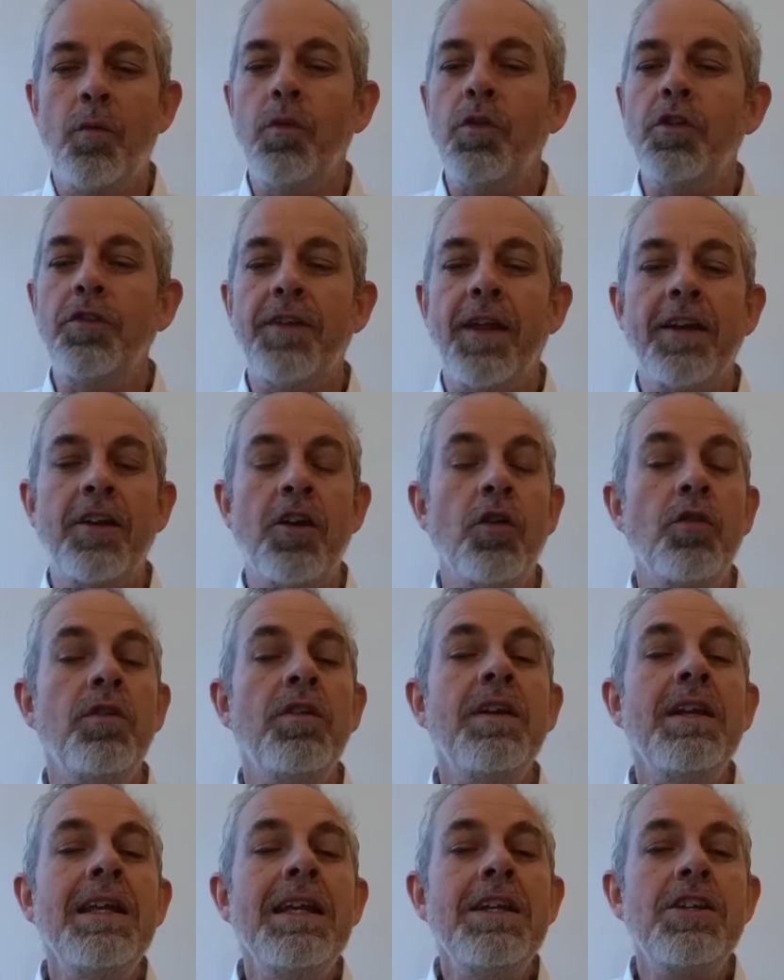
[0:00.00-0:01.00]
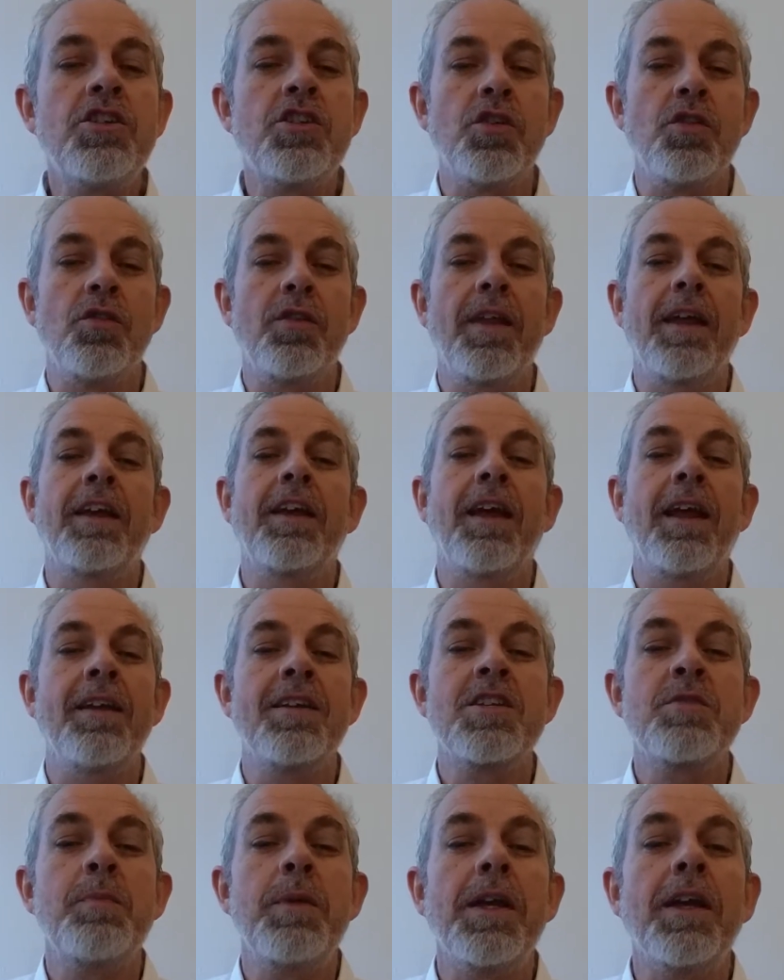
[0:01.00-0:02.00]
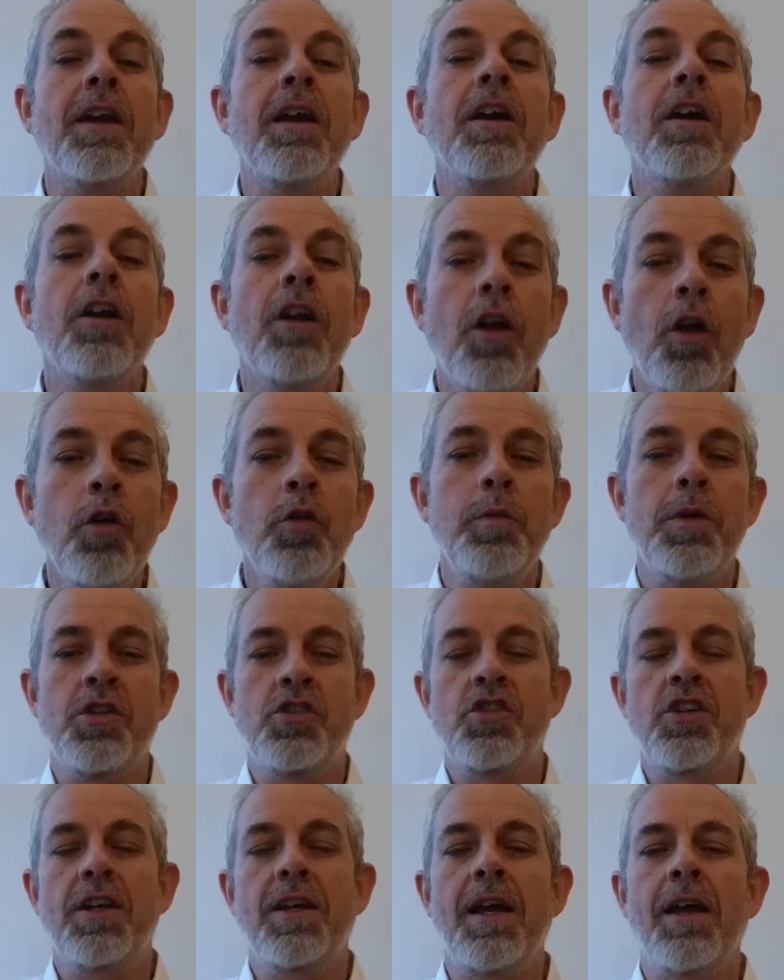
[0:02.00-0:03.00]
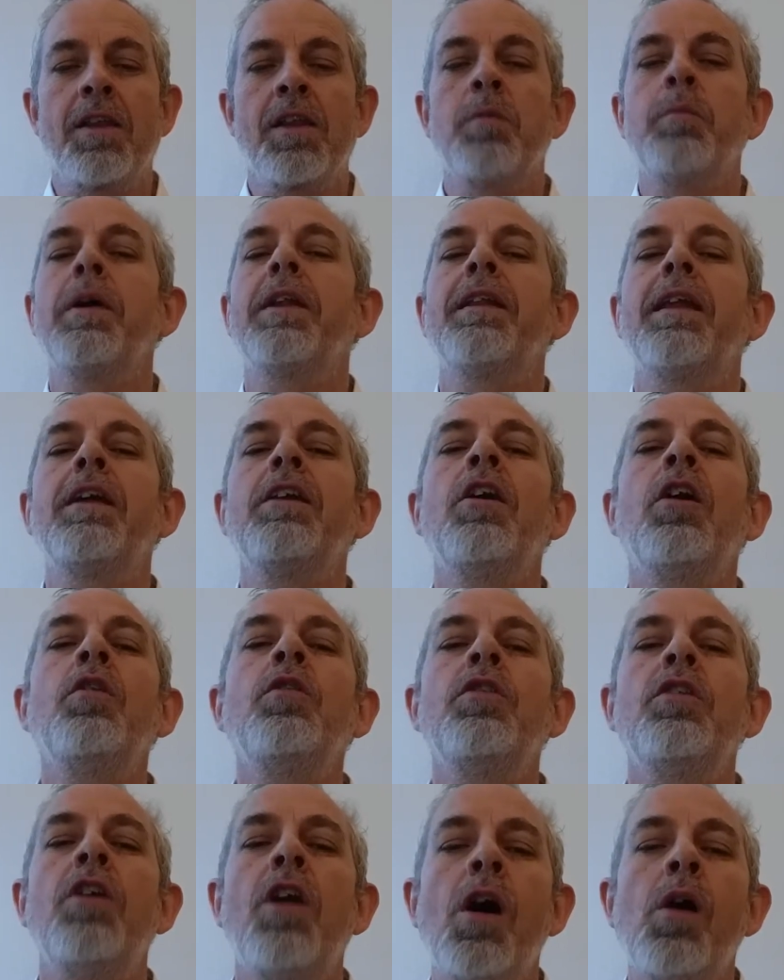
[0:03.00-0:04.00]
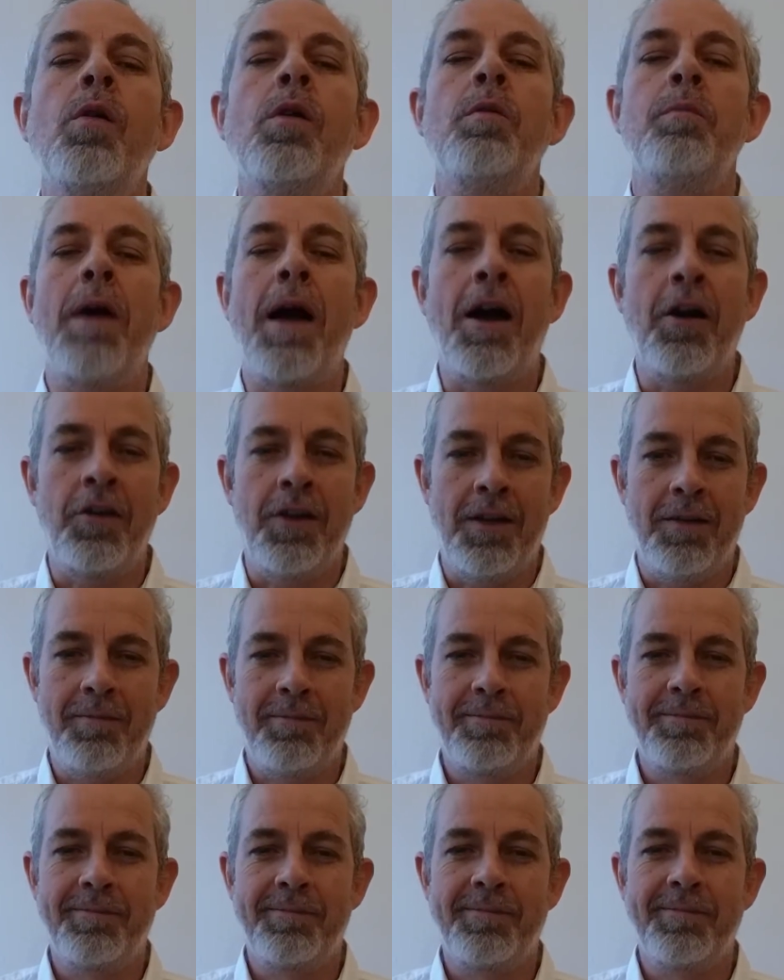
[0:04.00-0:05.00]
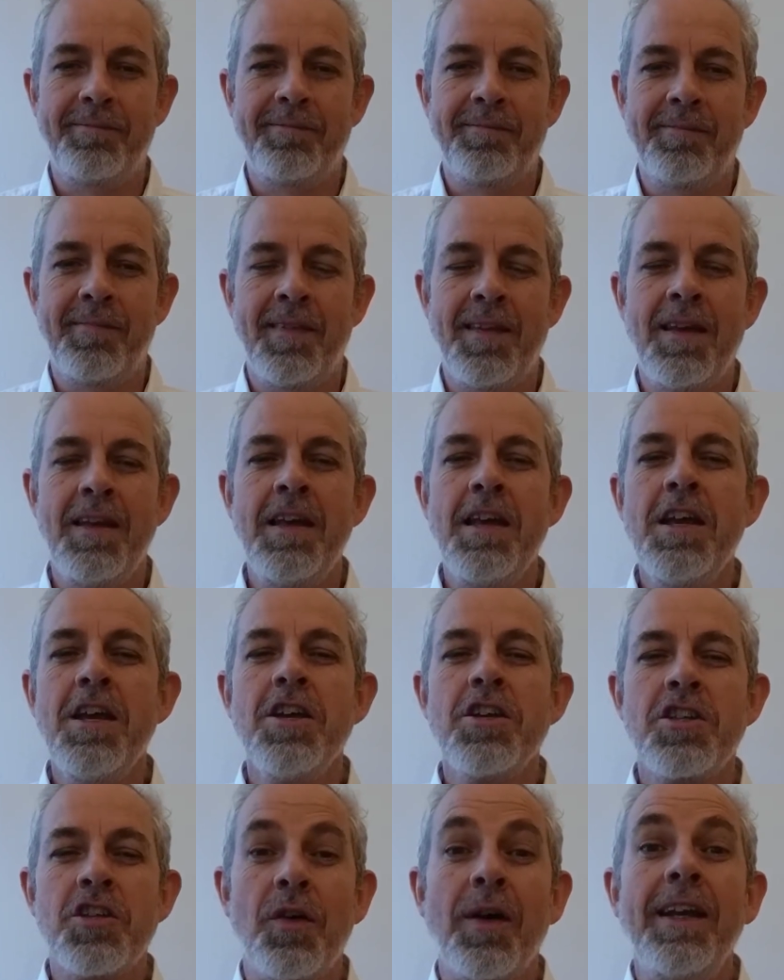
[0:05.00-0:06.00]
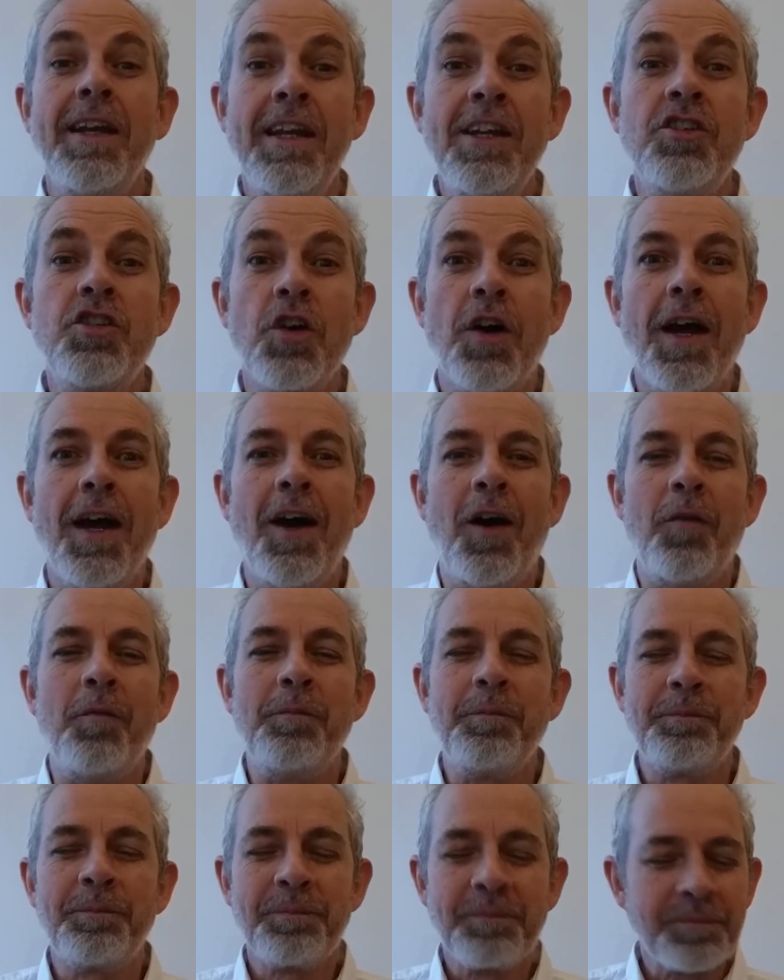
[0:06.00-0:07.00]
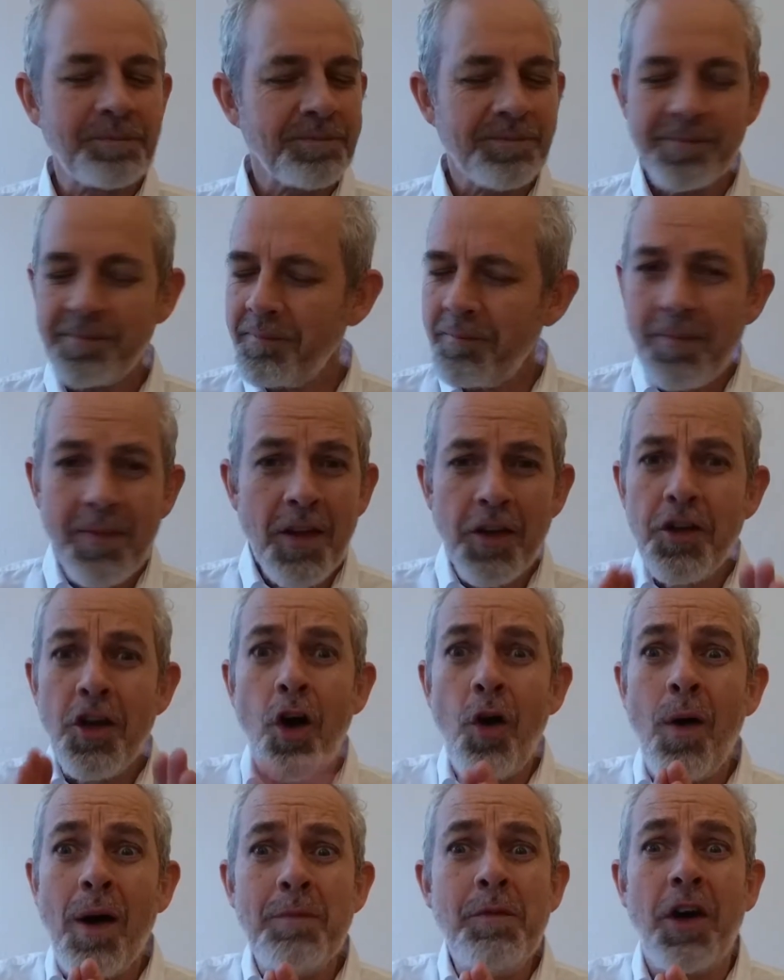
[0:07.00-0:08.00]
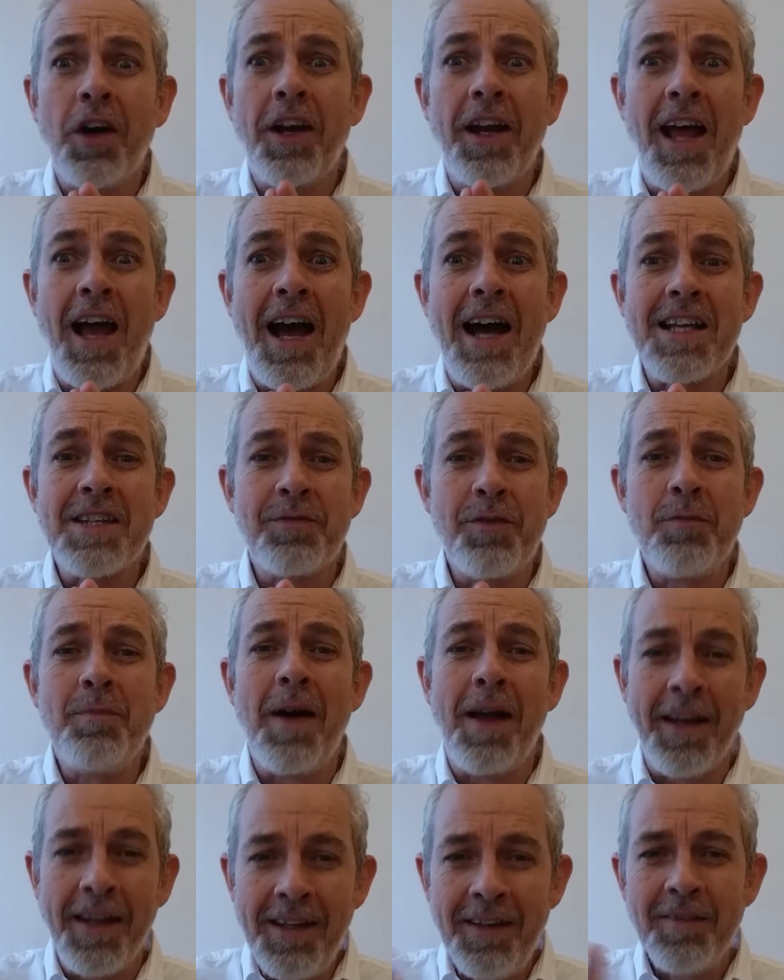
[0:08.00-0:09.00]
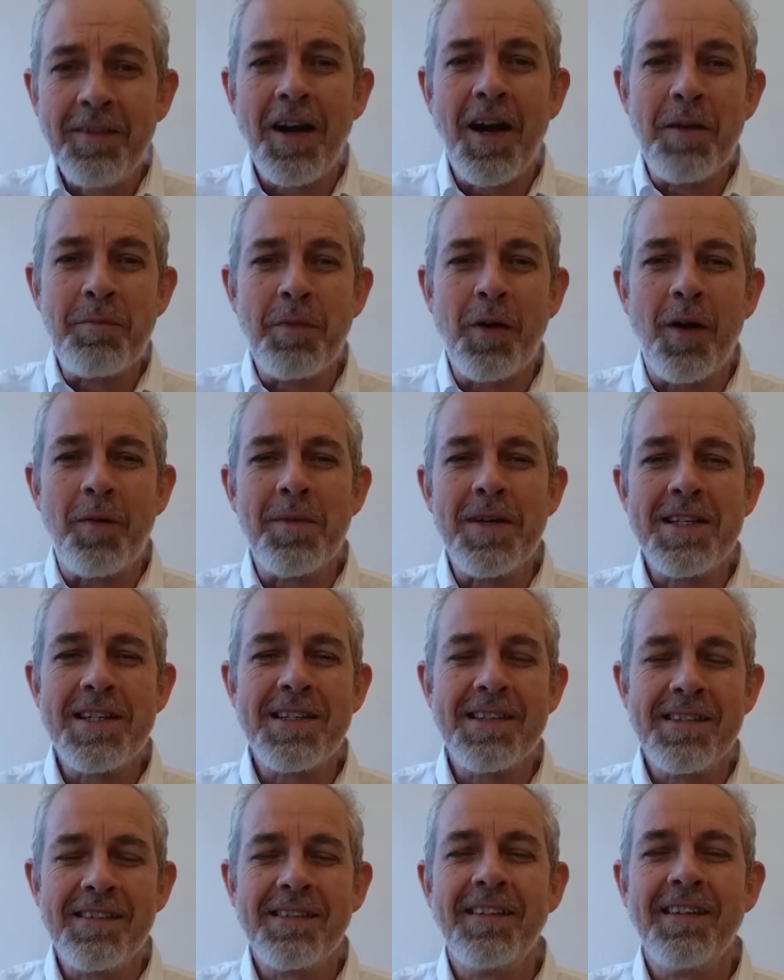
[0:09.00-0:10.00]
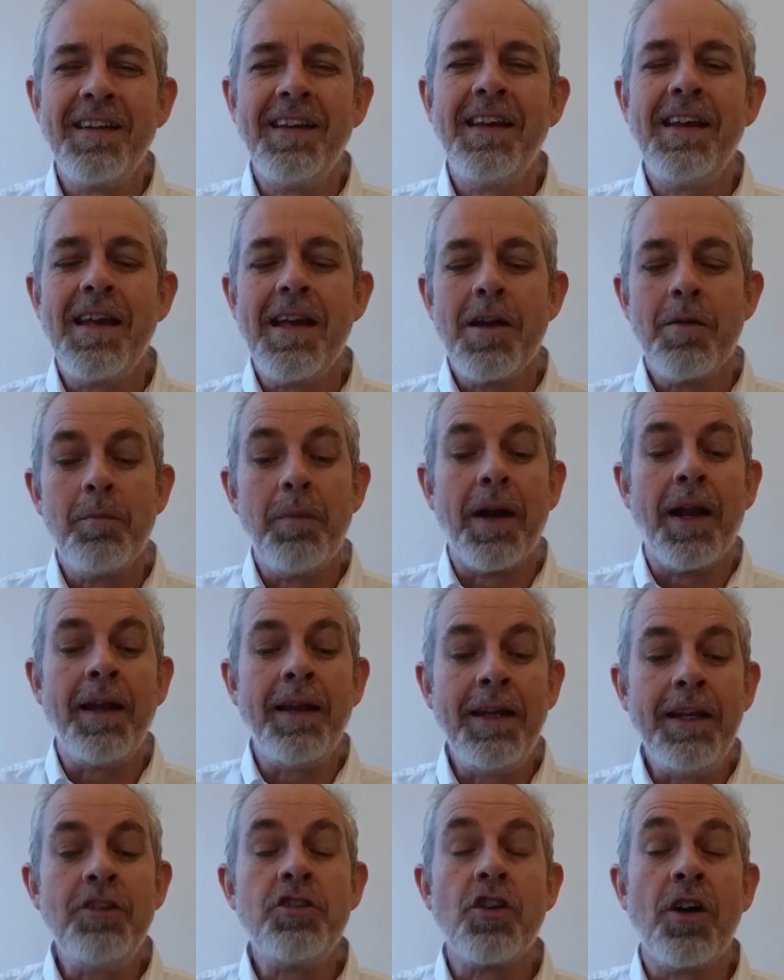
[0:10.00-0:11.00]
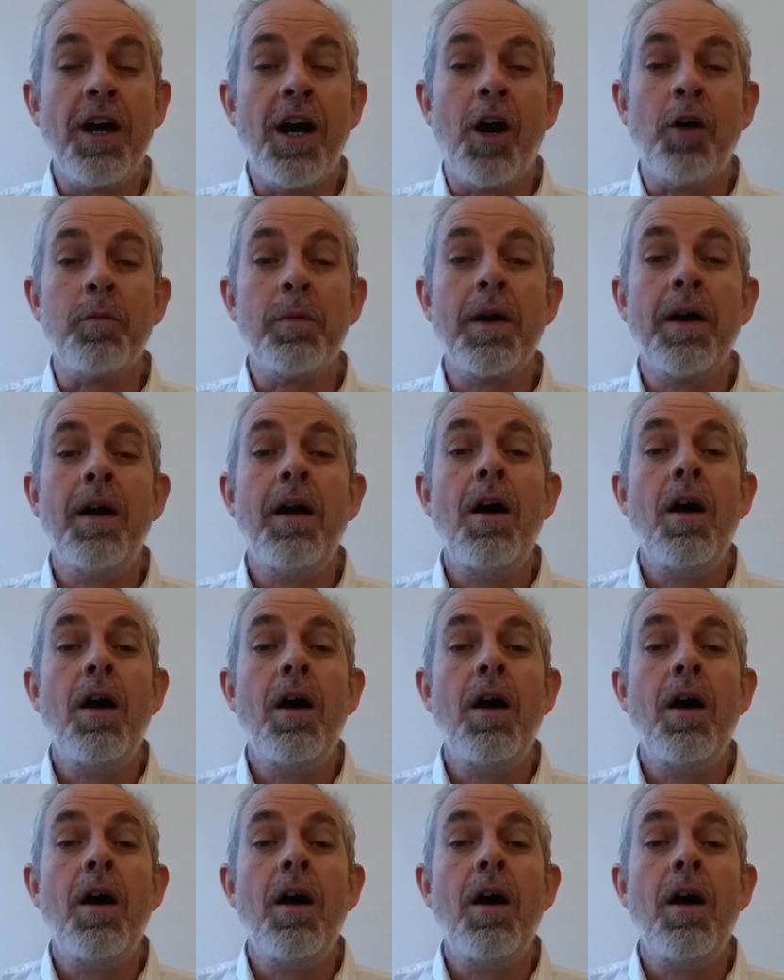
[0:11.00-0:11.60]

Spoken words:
They don't need to. They can speak GLOBISH together, but they don't know about it. So I need your help. No, I'm not going to ask for money, I promise, but I need your help.